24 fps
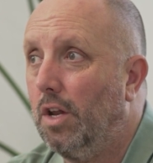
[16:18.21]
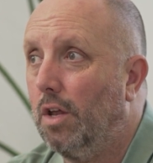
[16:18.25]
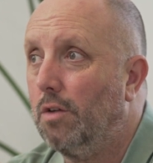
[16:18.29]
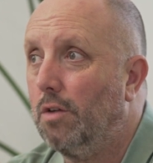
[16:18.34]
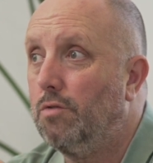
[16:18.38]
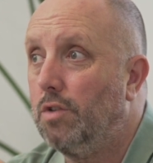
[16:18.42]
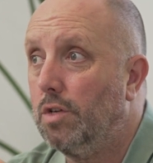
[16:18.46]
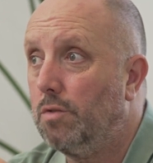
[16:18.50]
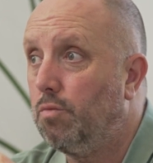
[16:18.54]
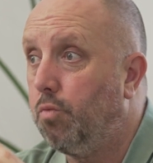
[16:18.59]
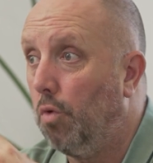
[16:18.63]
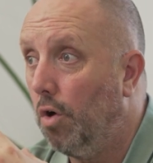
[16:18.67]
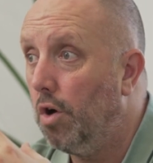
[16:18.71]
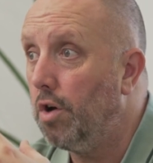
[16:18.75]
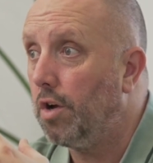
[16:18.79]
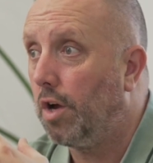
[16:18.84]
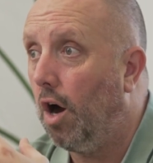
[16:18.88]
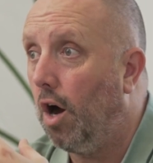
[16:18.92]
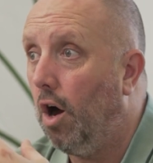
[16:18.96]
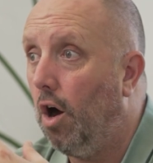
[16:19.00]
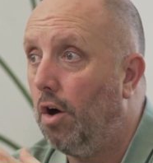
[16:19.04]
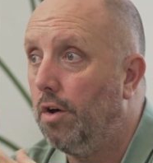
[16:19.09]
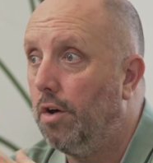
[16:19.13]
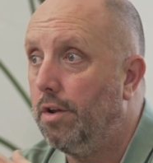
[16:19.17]
just work
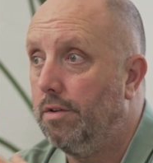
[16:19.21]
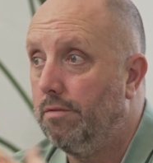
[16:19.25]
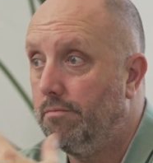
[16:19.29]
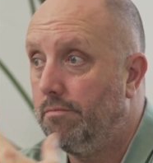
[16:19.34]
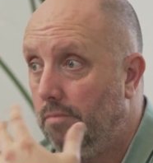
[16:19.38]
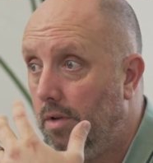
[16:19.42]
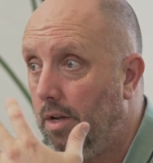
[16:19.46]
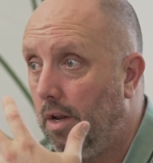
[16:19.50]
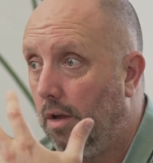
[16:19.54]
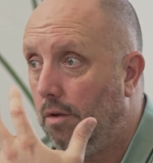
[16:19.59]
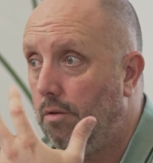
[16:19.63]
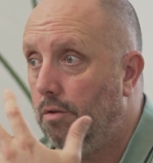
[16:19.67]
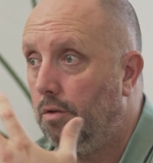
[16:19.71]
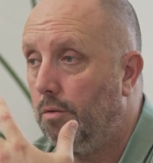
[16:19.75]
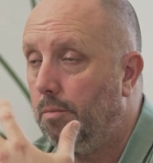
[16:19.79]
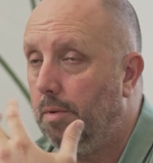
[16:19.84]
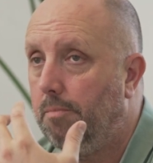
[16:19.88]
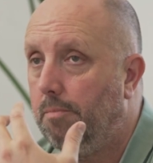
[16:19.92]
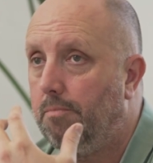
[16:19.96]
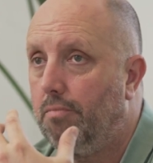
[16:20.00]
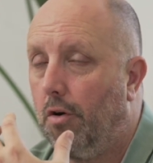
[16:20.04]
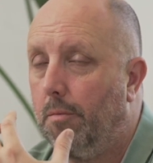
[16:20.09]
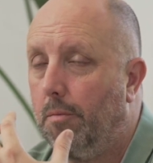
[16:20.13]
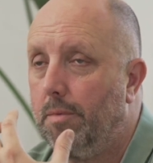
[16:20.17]
hard, and, you'll be
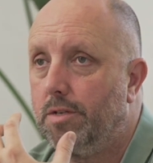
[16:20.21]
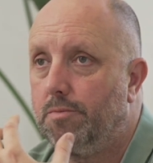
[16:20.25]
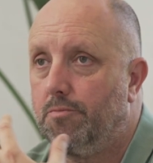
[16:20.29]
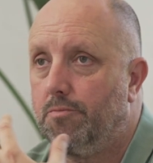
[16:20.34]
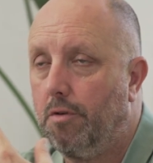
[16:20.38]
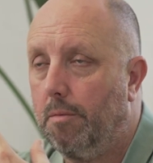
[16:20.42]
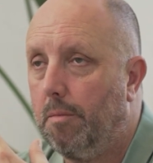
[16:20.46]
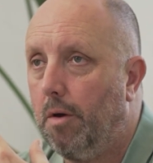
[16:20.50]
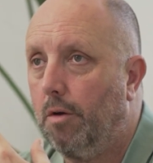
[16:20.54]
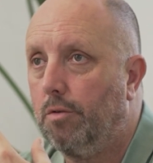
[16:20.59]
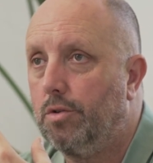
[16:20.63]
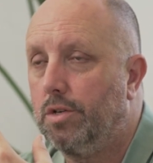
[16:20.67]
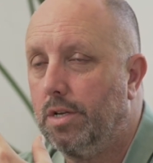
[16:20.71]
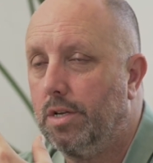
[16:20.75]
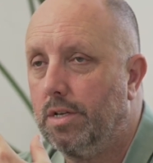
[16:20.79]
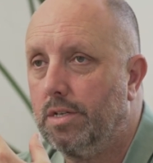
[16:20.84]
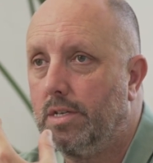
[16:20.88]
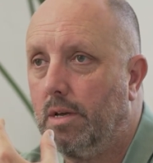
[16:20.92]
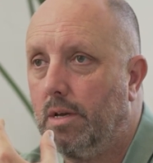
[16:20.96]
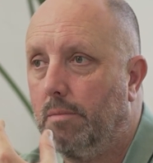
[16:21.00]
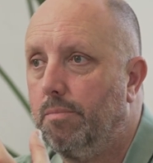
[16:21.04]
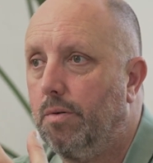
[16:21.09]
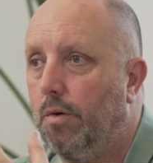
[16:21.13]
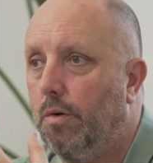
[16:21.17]
promised promotion at
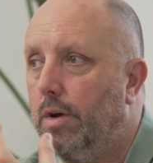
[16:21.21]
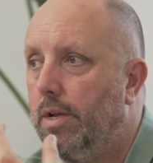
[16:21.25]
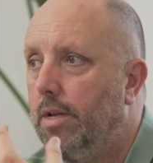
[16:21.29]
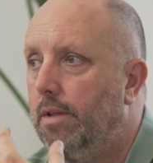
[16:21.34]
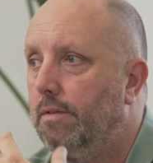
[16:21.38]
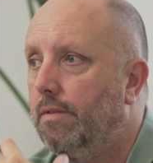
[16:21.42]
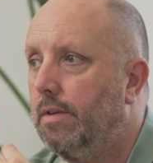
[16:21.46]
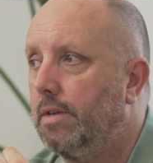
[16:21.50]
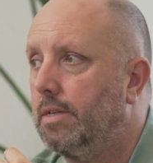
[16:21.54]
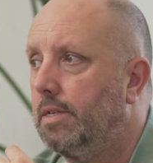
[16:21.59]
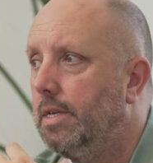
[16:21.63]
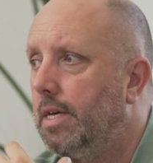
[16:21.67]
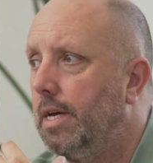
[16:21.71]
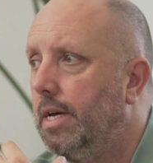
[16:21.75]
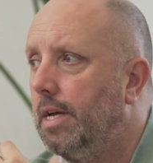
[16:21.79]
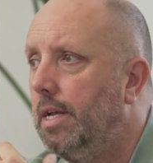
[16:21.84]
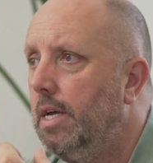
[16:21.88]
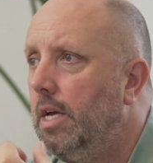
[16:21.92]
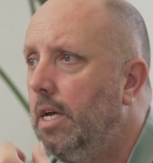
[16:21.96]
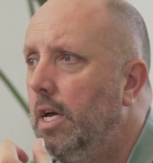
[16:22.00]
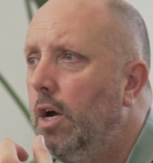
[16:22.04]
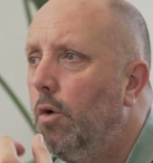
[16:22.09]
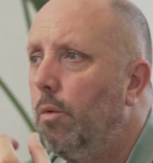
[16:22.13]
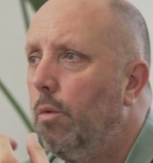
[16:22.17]
some point and things like that.
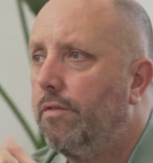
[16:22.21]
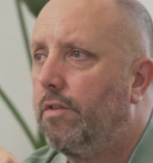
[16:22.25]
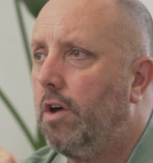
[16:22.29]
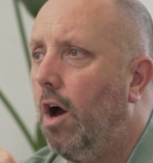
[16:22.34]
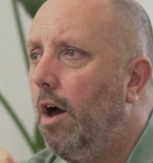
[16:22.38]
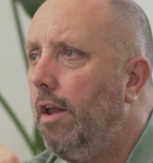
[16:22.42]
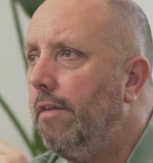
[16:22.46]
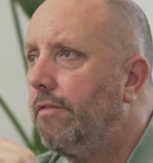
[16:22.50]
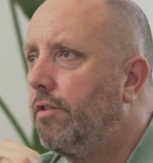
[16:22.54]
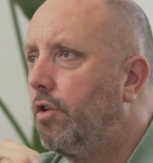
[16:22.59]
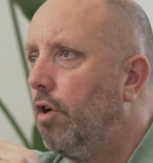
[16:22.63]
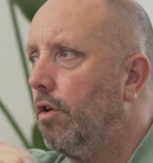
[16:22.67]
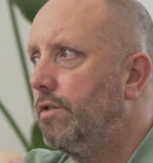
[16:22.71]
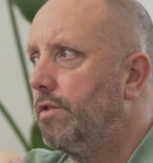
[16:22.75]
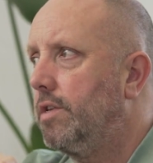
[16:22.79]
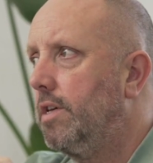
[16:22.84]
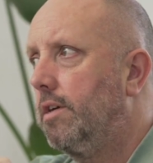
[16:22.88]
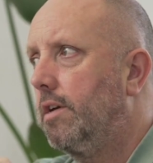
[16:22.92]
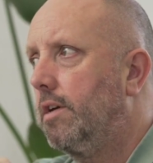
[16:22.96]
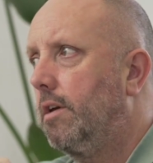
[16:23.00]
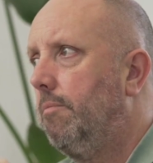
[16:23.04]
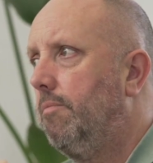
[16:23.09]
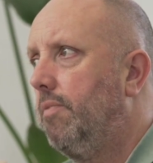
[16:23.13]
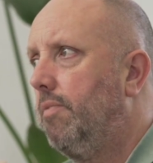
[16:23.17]
We've kind of gone to
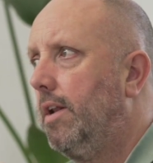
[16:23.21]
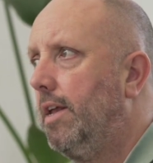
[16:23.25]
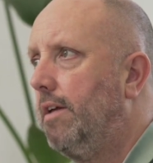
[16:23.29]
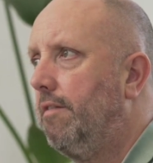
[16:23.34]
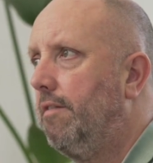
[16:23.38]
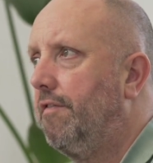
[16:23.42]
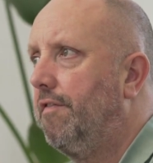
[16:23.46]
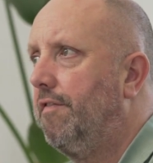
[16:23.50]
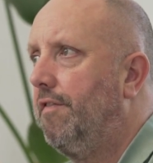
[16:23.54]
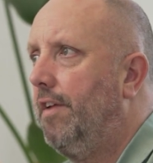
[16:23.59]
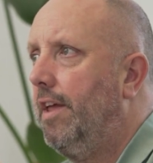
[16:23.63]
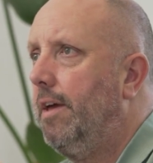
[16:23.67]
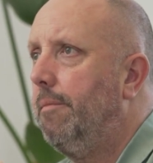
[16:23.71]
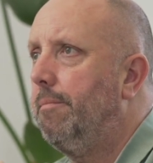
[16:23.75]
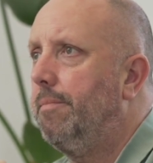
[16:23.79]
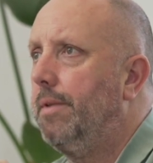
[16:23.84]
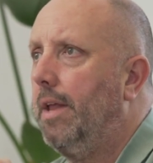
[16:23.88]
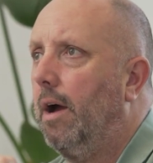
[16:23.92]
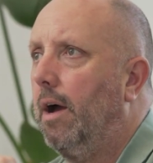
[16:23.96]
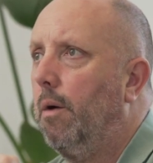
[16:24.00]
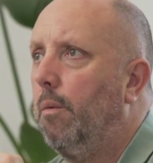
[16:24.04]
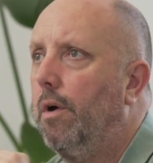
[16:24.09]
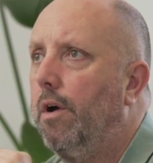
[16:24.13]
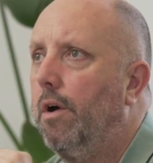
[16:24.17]
the complete flip
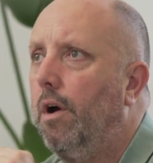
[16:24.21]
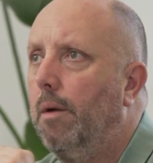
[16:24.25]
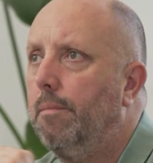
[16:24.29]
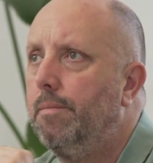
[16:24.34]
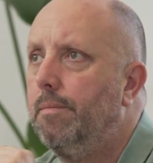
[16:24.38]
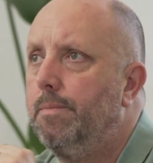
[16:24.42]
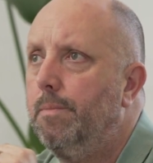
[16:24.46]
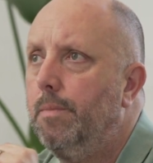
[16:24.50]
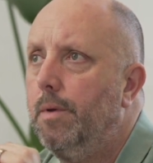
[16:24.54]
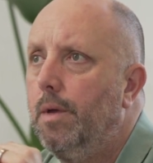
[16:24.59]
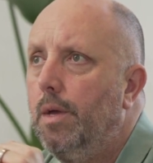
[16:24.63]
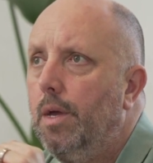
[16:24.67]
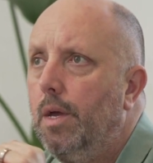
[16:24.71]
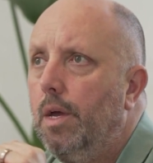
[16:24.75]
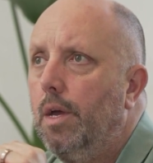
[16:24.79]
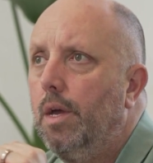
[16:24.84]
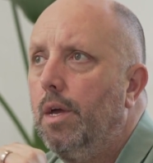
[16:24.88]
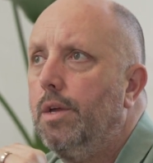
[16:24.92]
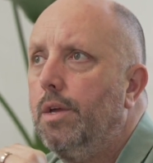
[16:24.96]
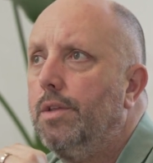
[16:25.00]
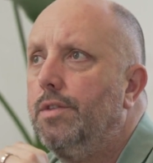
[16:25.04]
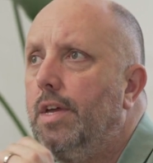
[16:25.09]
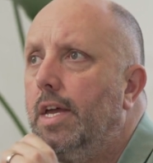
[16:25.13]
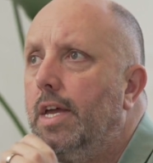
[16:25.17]
now, where we're
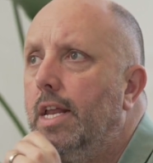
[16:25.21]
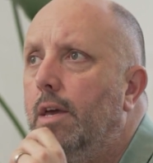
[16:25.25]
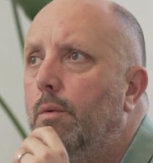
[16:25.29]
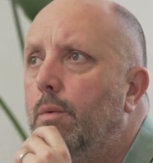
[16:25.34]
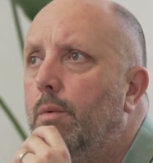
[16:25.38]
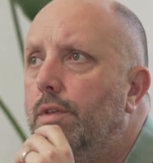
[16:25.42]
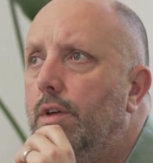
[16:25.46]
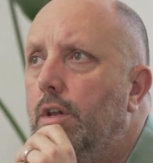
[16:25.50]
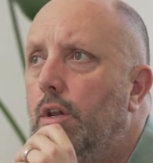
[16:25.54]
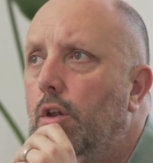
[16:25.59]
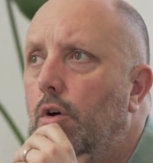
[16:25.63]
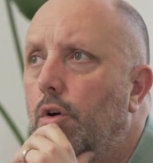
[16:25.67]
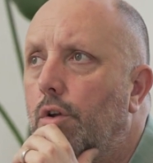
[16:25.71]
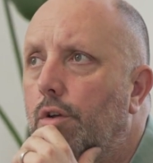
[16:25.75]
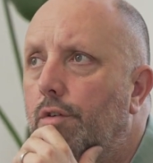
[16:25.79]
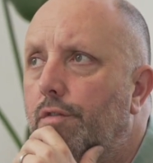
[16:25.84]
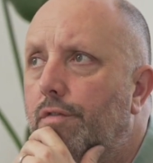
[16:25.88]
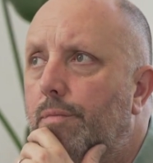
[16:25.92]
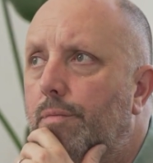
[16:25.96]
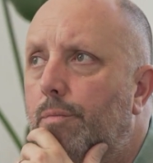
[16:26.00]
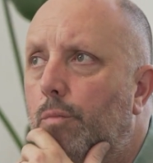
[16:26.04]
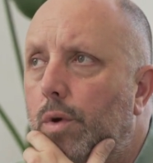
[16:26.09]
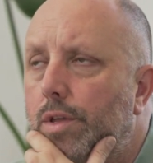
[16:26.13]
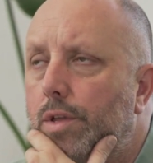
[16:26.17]
dealing with a lot
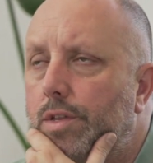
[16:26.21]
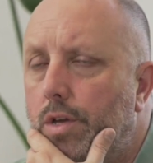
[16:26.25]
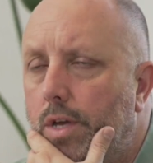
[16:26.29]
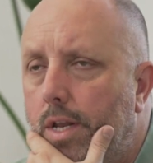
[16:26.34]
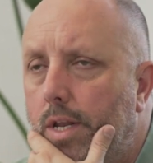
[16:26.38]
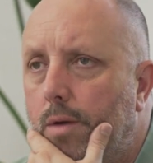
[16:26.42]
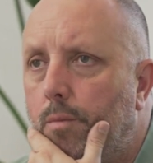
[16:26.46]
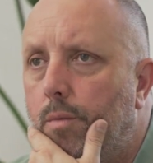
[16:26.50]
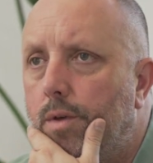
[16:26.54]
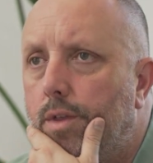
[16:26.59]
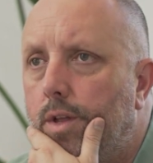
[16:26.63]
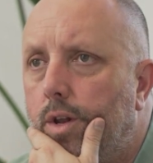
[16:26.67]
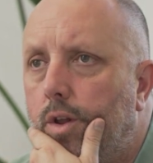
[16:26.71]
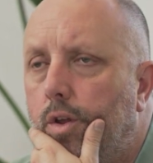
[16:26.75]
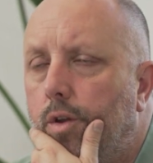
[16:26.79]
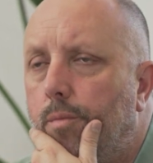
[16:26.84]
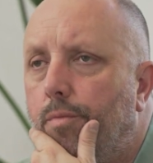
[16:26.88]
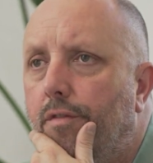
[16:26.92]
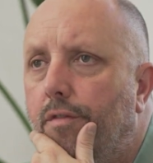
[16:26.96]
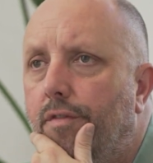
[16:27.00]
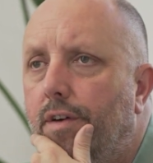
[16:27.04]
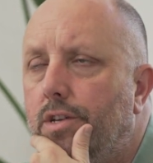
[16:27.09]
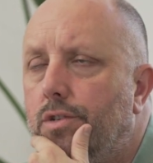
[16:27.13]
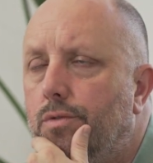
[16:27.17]
of
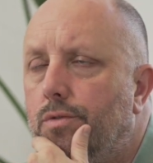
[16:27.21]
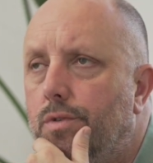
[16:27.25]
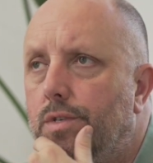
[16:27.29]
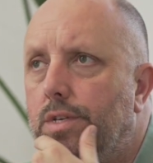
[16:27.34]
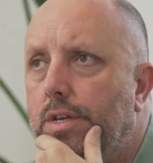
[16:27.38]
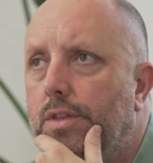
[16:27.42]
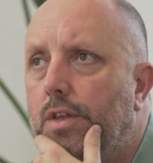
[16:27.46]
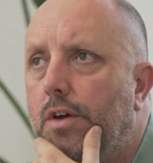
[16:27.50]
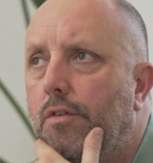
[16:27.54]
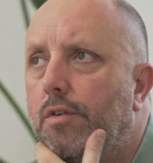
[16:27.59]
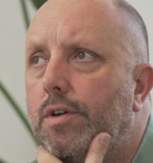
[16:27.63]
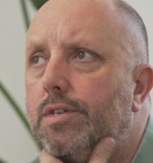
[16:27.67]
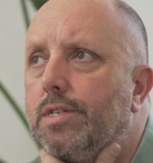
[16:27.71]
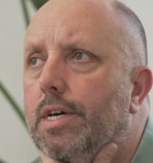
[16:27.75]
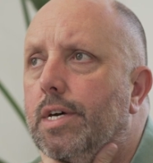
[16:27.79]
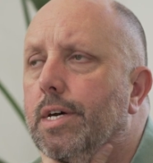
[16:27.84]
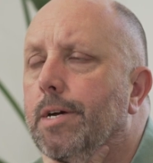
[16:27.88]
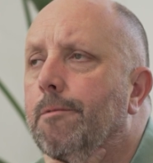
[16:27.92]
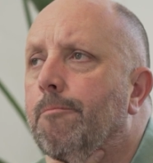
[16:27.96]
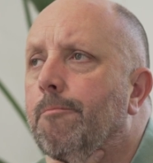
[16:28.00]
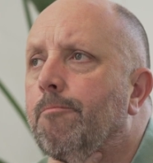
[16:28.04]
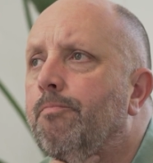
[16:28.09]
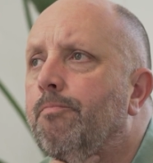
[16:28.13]
professionals, and there is a